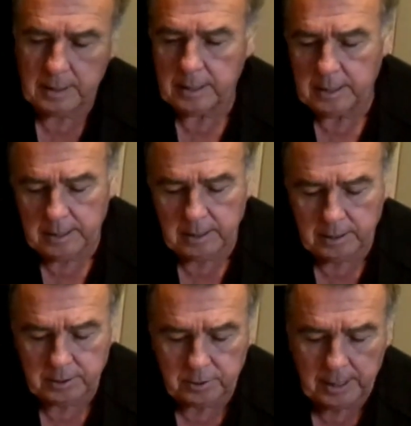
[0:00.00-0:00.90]

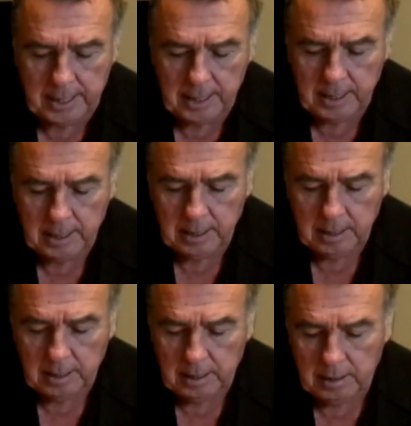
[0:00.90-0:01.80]
your string
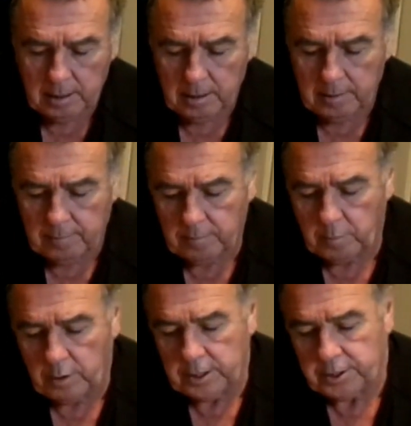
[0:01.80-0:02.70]
from
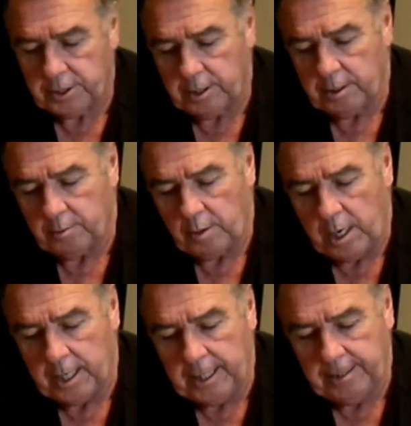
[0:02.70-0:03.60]
moisture and
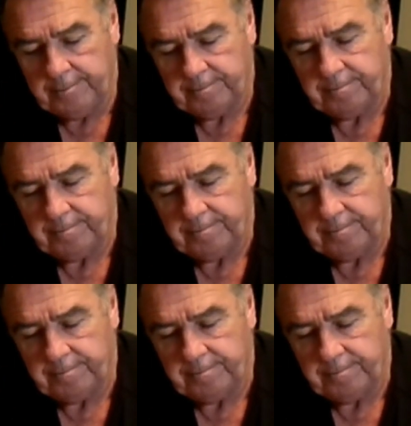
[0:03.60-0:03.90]
rotting